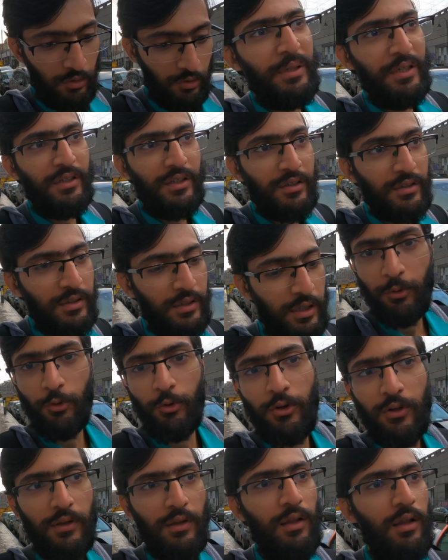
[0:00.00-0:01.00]
Peter
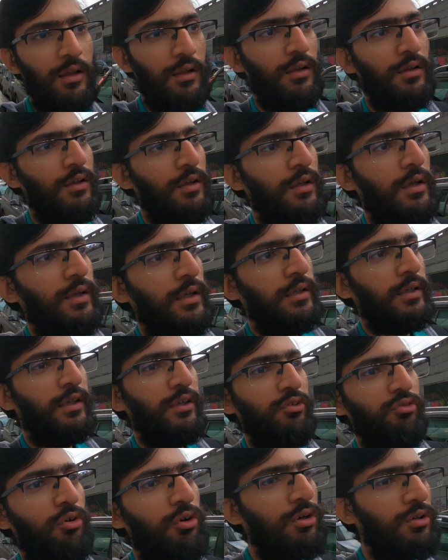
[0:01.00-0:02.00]
Bruegel,
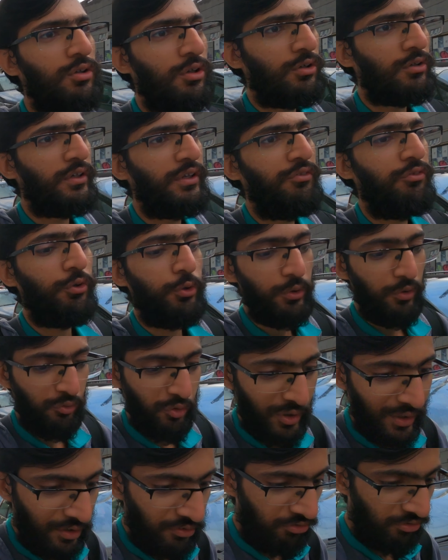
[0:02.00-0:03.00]
he worked on the
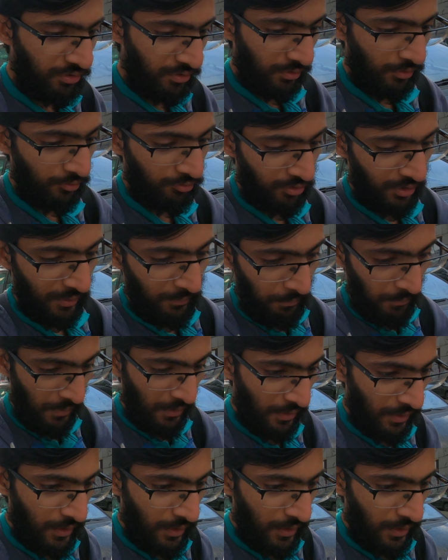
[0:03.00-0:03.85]
unification of them.